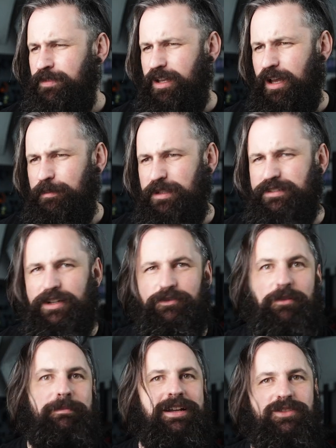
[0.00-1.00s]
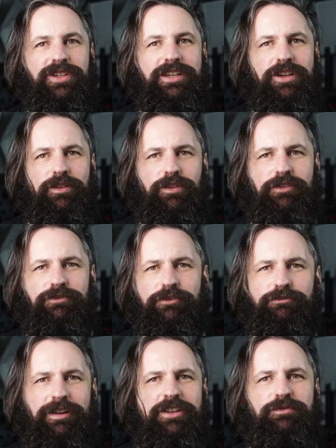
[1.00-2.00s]
I did it for a magazine cover for a
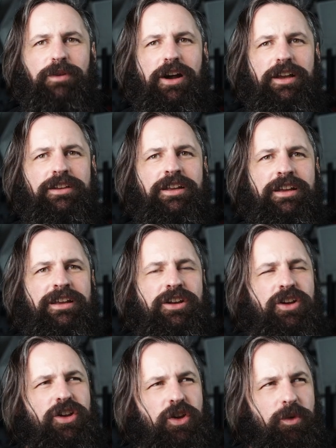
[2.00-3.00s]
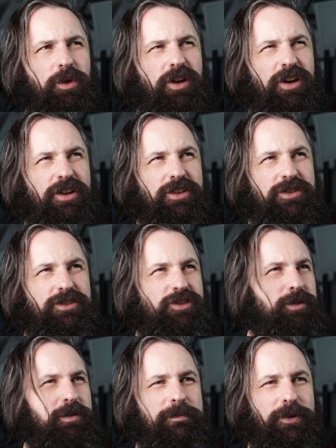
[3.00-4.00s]
friend of mine who was
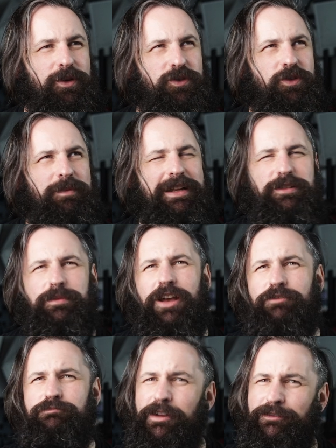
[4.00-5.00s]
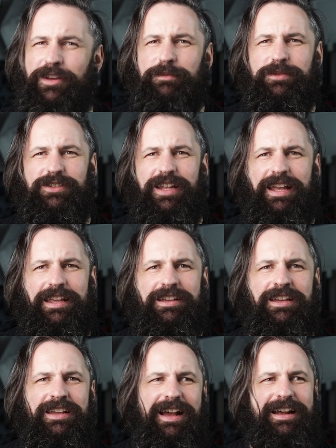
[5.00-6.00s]
double booked, had made some horrific
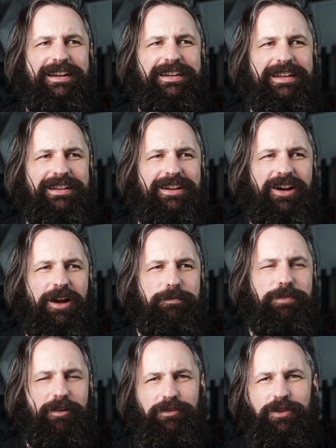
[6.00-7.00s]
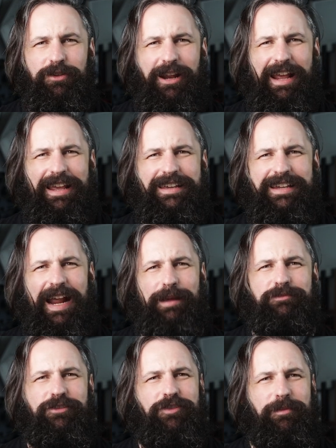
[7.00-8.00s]
mistake, and I borrowed a
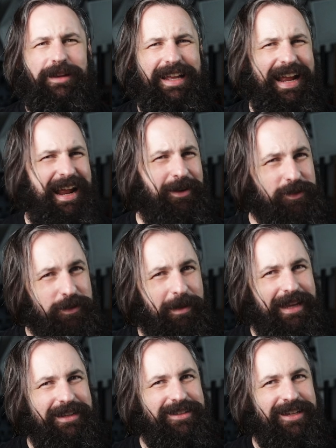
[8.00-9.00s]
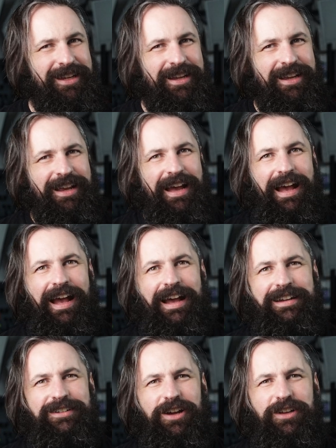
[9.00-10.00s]
camera from my housemate,
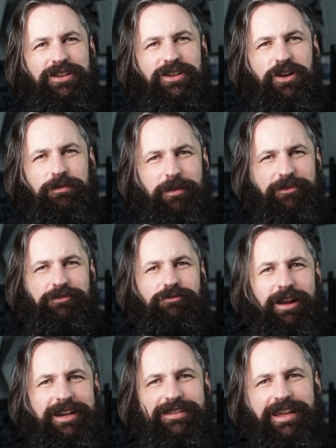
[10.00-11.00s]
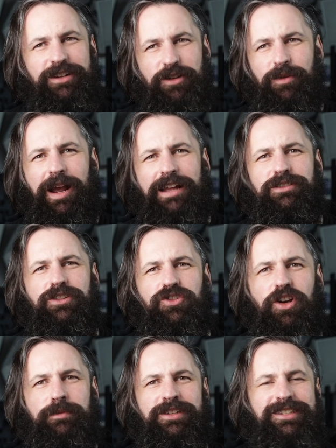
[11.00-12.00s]
and I got my friend then who had the
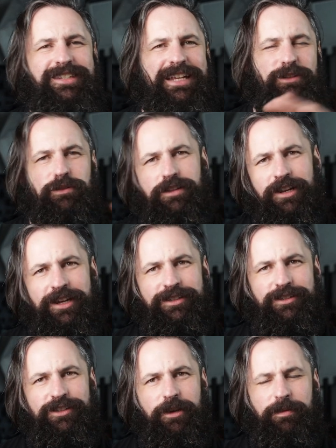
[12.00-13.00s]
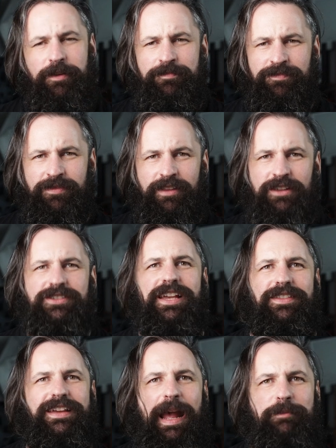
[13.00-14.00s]
job to set all the lights up,
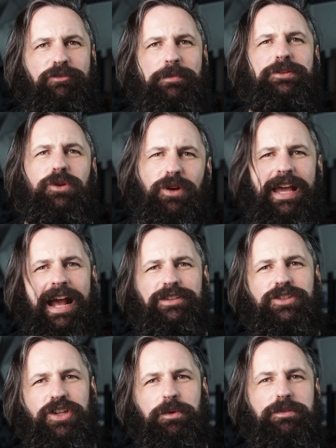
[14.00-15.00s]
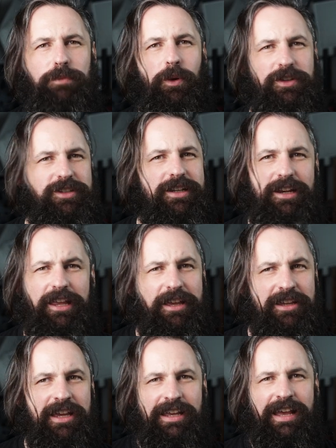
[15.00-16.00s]
set the camera up, and all I had to do was point and
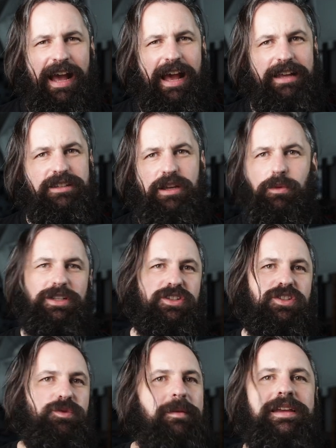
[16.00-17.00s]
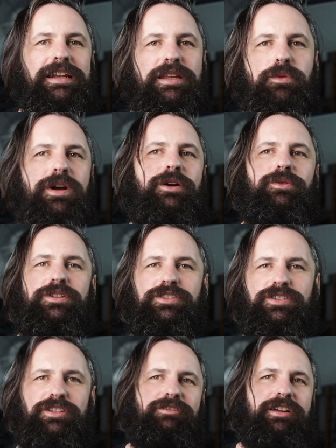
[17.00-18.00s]
click. And it went swimmingly well,
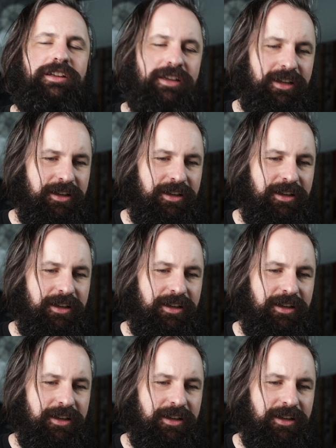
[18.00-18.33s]
considering.